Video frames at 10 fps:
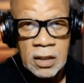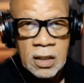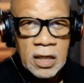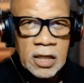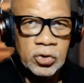
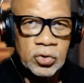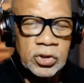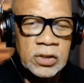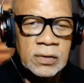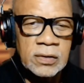and use
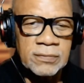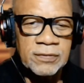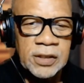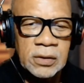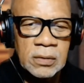generative
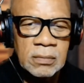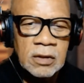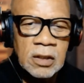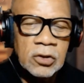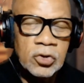field
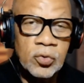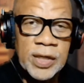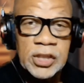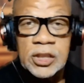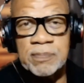to
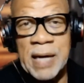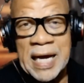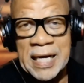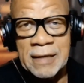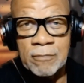
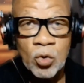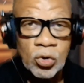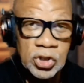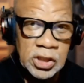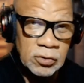expand, or
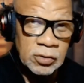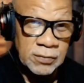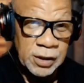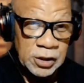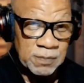generative
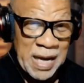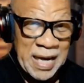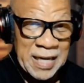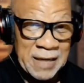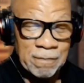
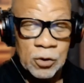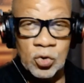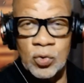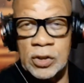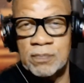expand,
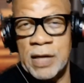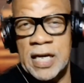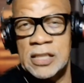to expand these